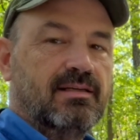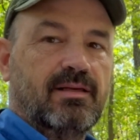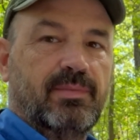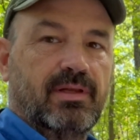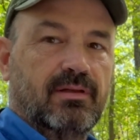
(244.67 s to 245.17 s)

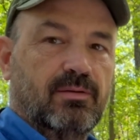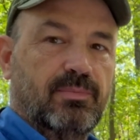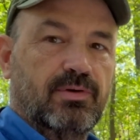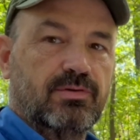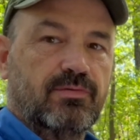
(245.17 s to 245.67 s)
Give me a little
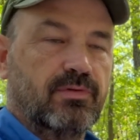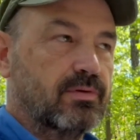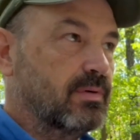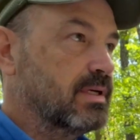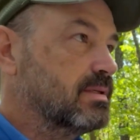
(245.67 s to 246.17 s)
boost for
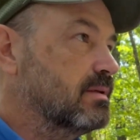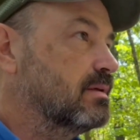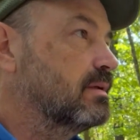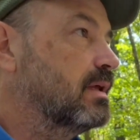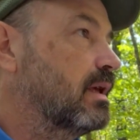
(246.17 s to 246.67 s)
the rest of
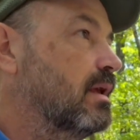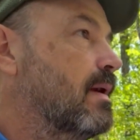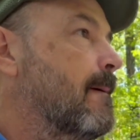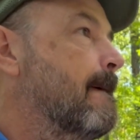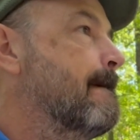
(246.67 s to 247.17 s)
the day.
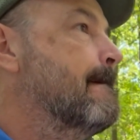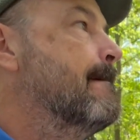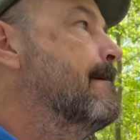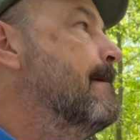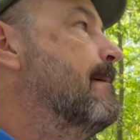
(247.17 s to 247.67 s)

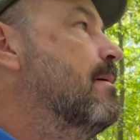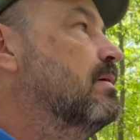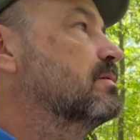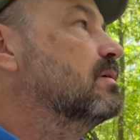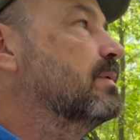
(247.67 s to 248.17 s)

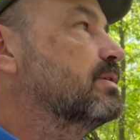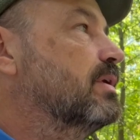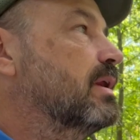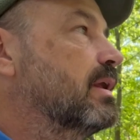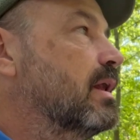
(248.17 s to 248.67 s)
So I'm gonna try
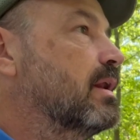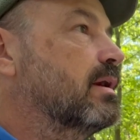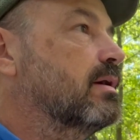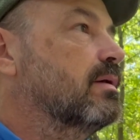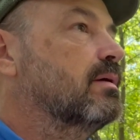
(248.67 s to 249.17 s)
to get out of
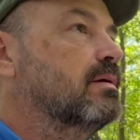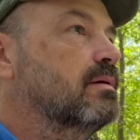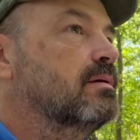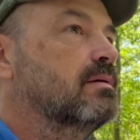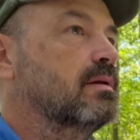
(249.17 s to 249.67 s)
here
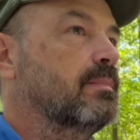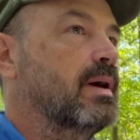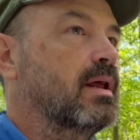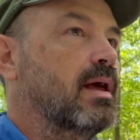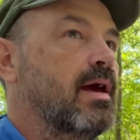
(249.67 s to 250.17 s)
in
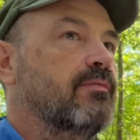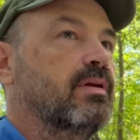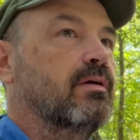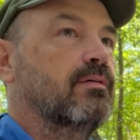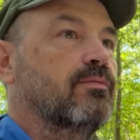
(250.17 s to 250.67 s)
about a half an
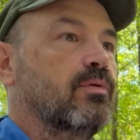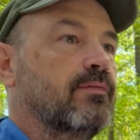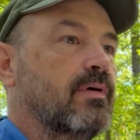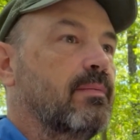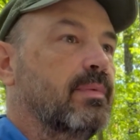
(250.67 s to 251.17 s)
hour to
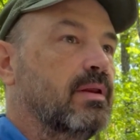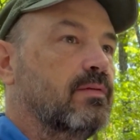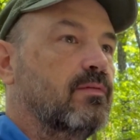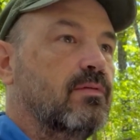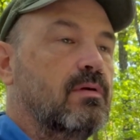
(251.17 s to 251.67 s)
45
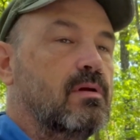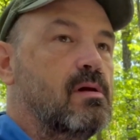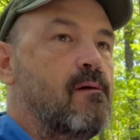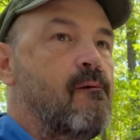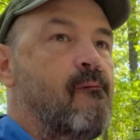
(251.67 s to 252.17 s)
minutes
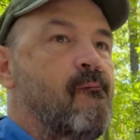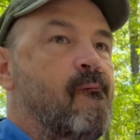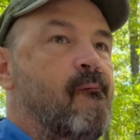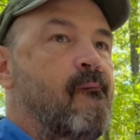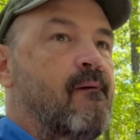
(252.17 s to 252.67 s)

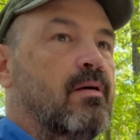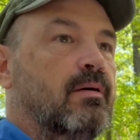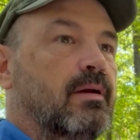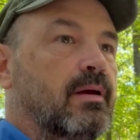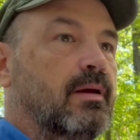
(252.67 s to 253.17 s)

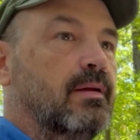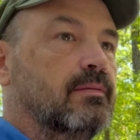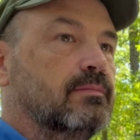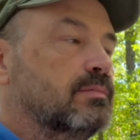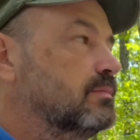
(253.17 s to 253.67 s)

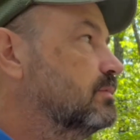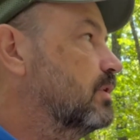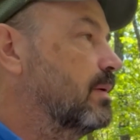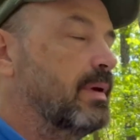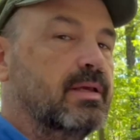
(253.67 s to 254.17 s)
and
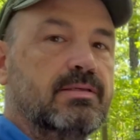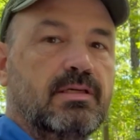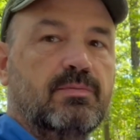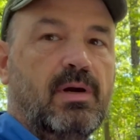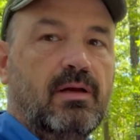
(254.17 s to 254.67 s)
try to make it
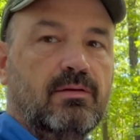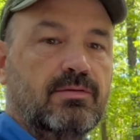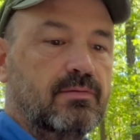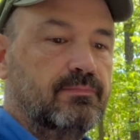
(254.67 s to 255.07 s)
6 miles.